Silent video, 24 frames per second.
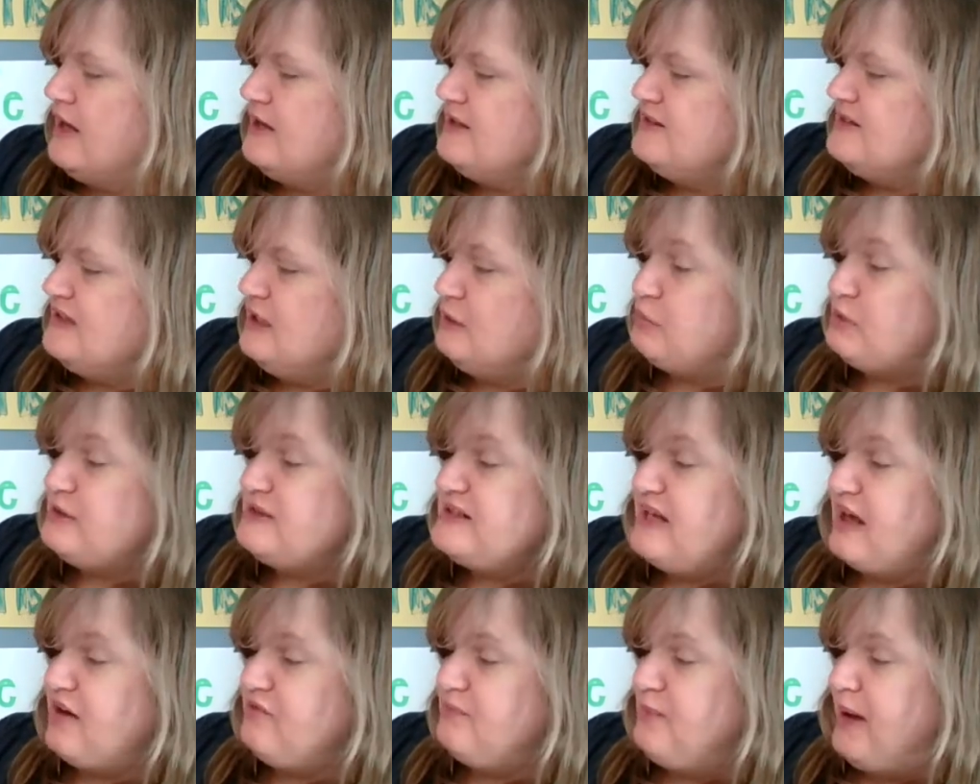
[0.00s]

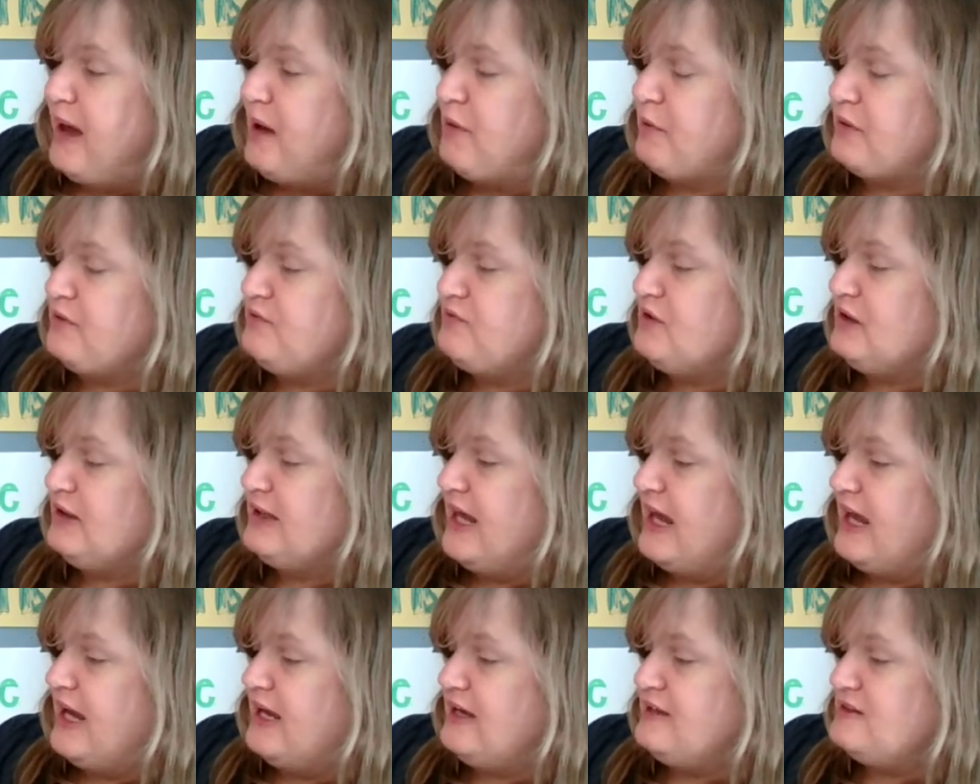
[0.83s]
Zebras have powerful
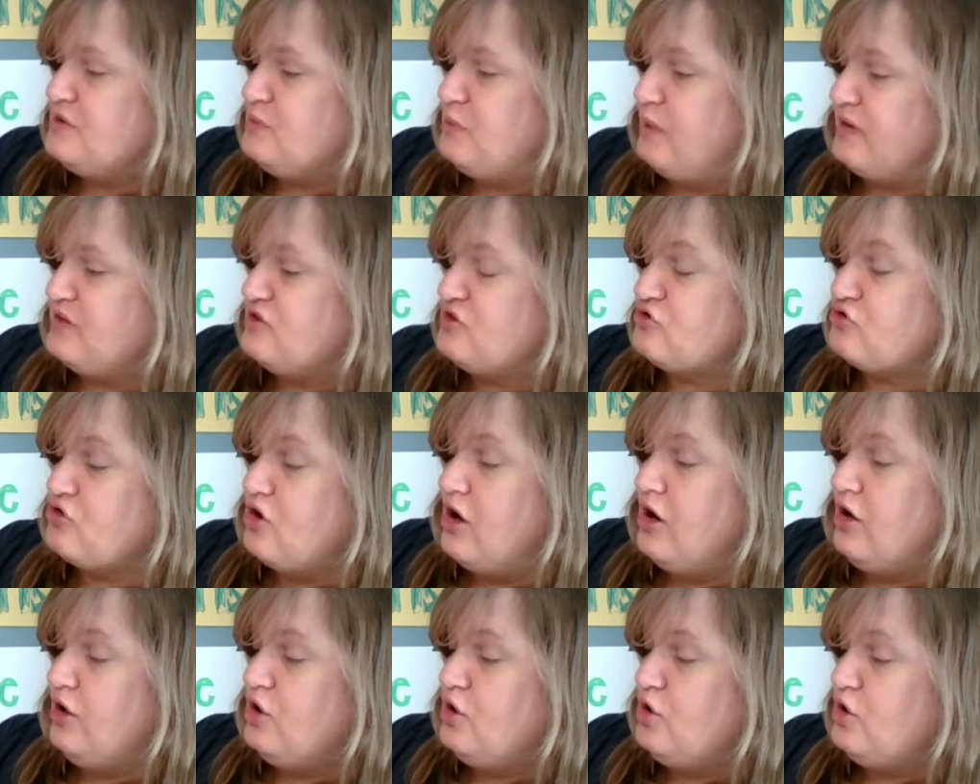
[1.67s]
legs with
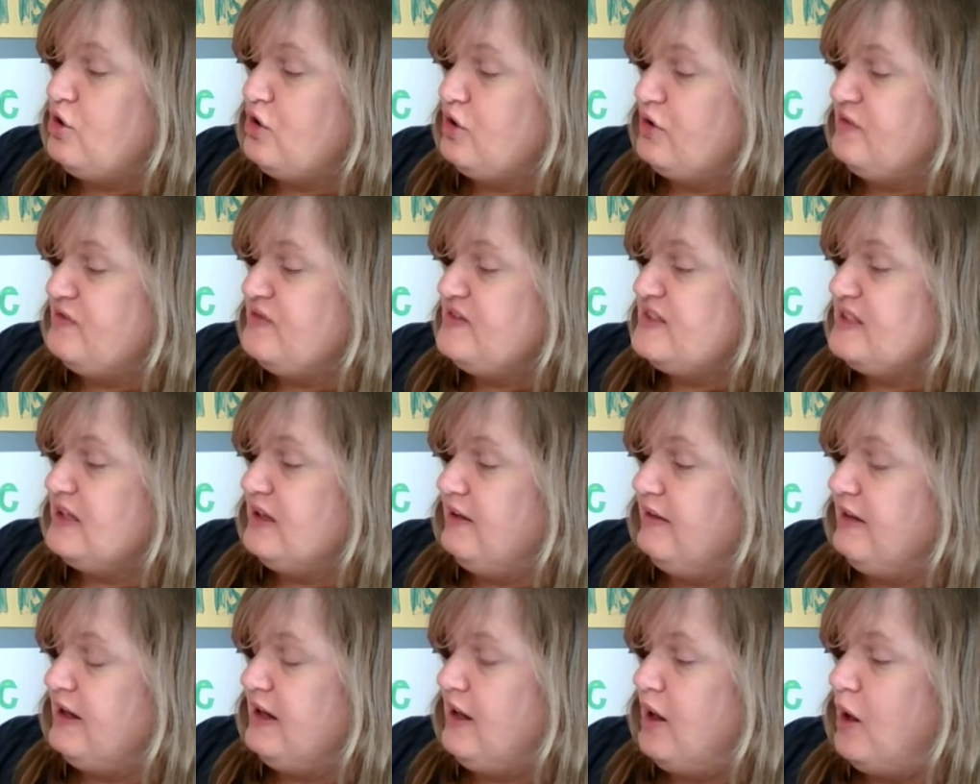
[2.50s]
strong hooves
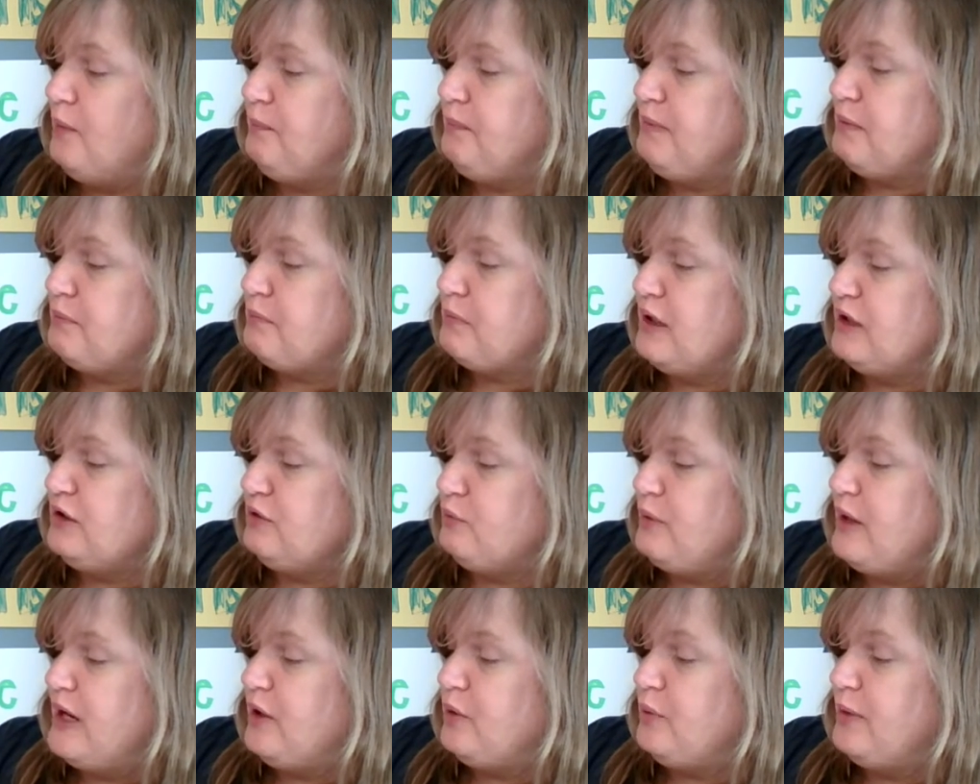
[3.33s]
that help them run
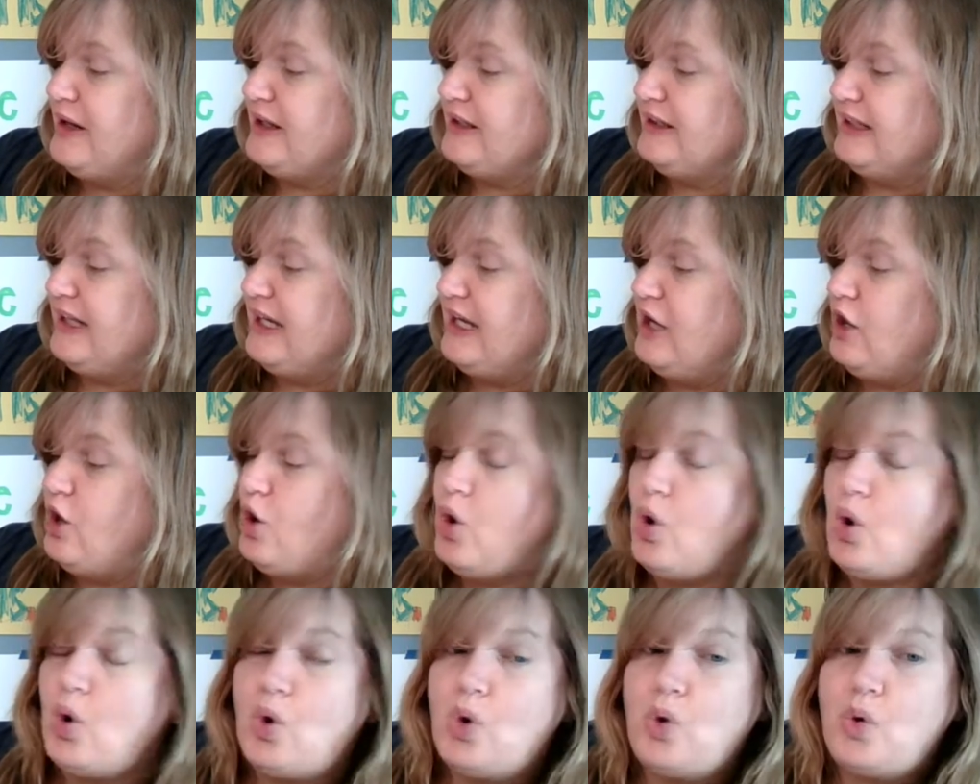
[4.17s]
away quickly
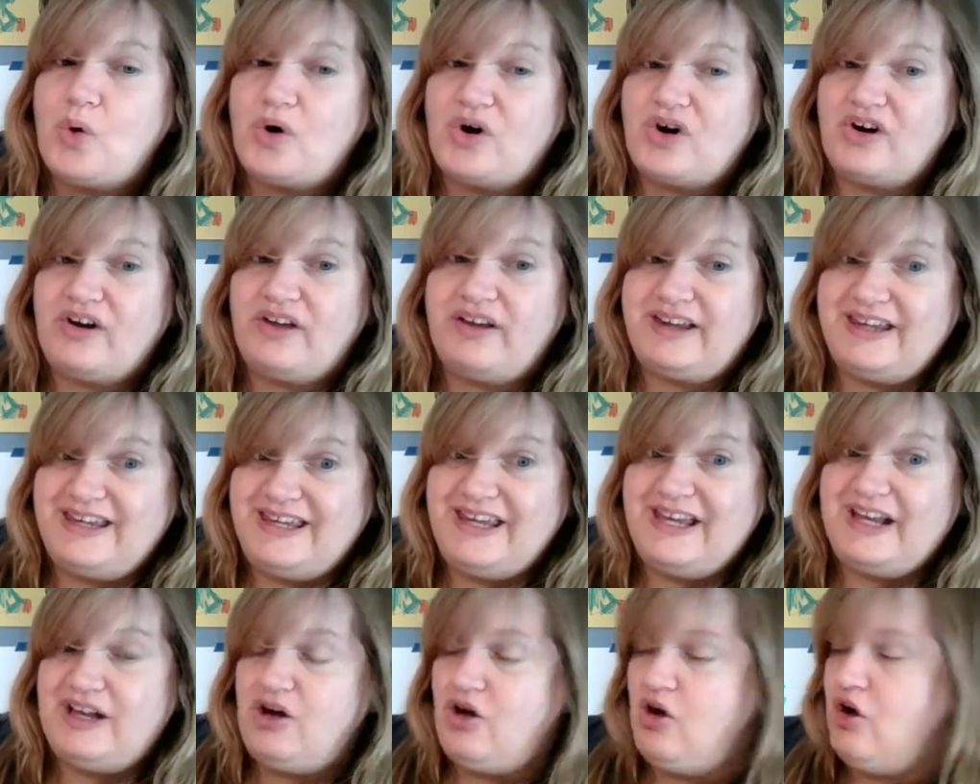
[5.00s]
or
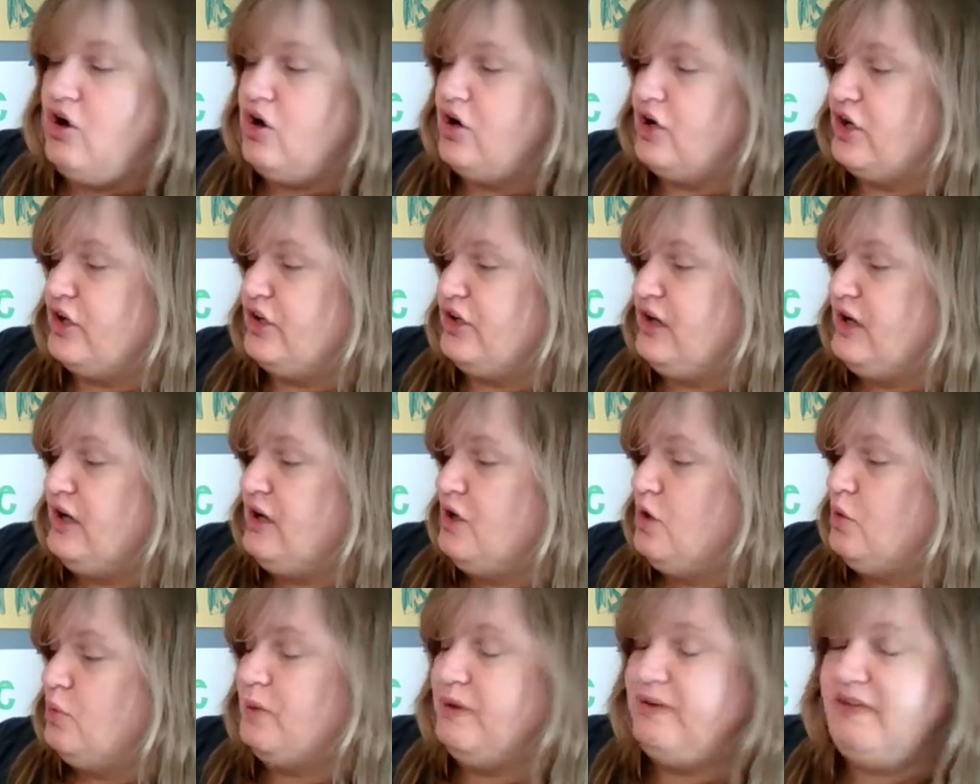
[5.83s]
kick hard
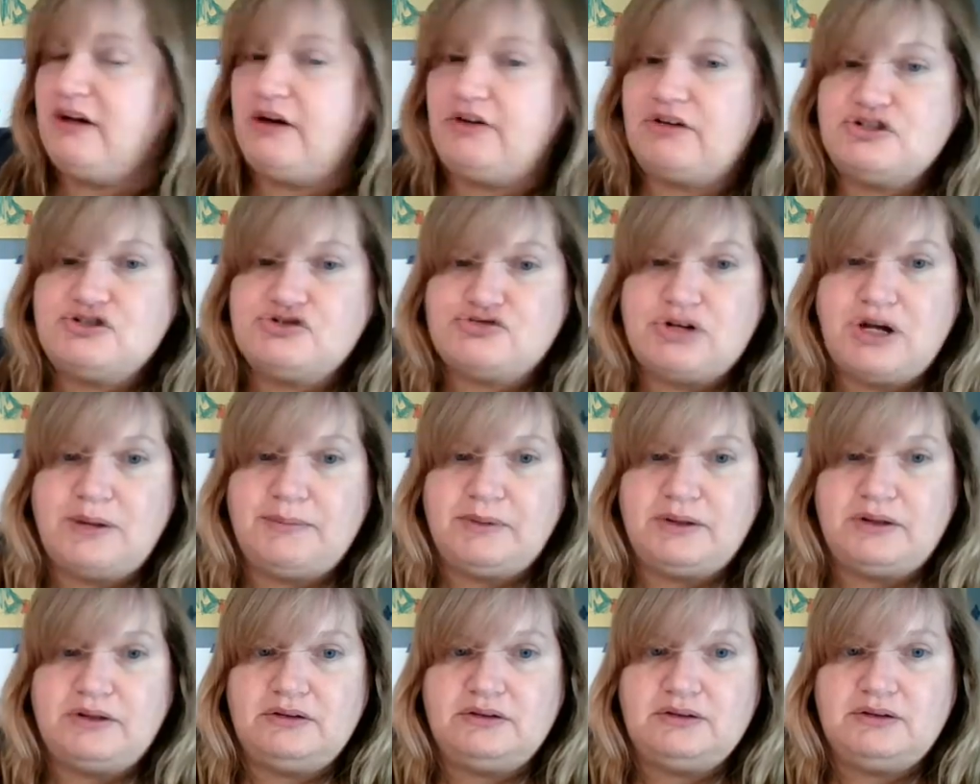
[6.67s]
when they're in
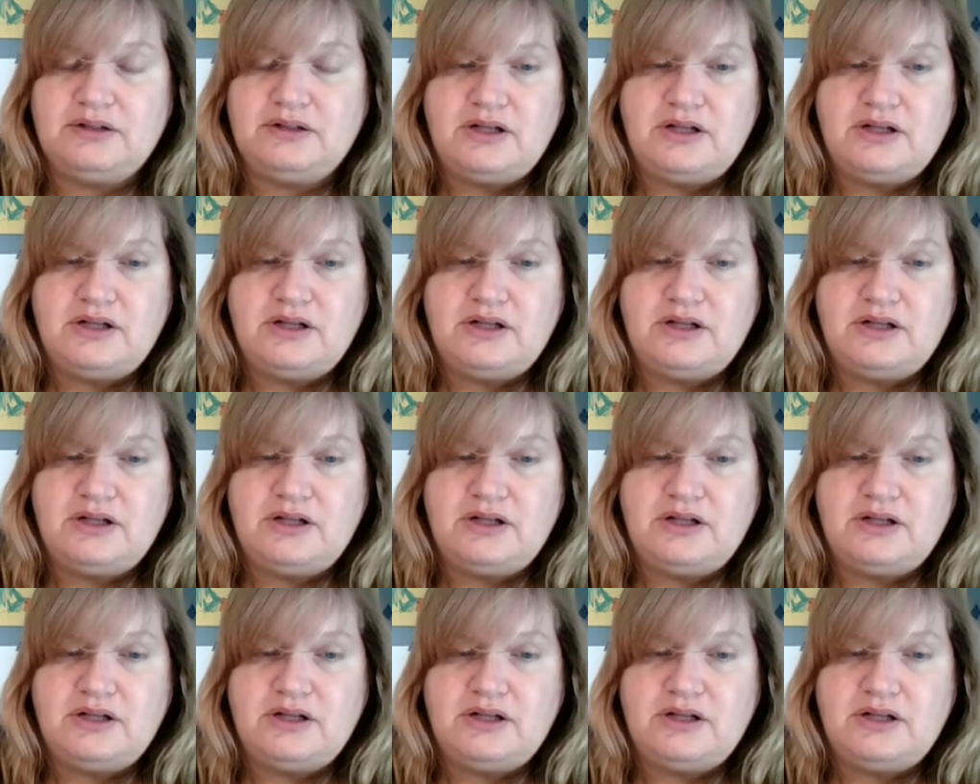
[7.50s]
trouble.